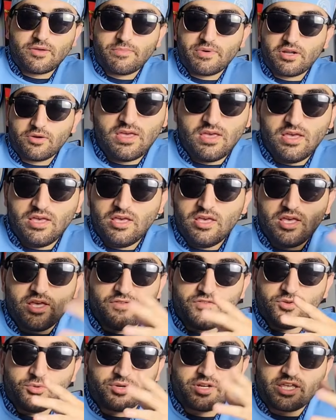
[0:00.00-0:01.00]
But
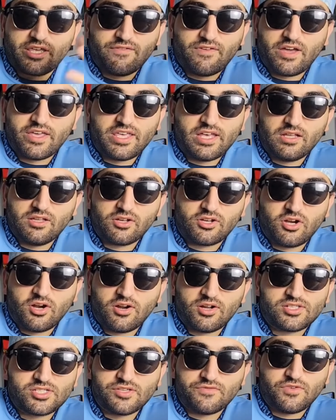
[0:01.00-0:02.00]
if you want to give out yellow
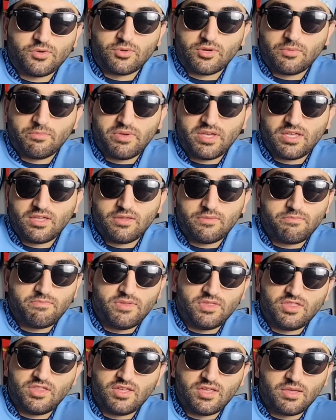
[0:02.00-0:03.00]
cards, if you want to be
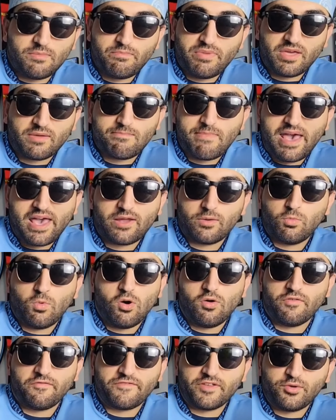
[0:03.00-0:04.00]
the big bad
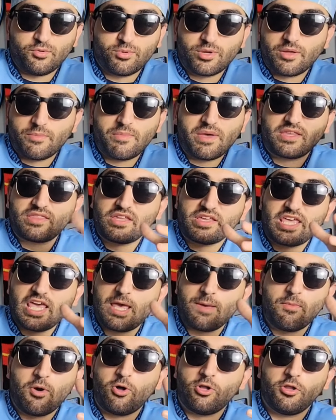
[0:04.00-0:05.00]
wolf, you want to make the
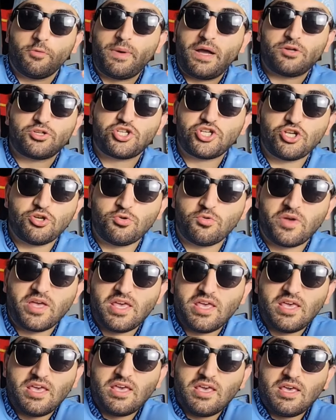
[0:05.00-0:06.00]
game all about you,
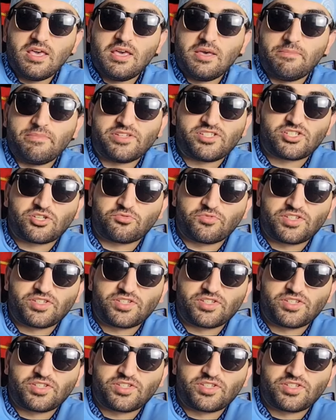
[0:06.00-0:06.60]
Mr.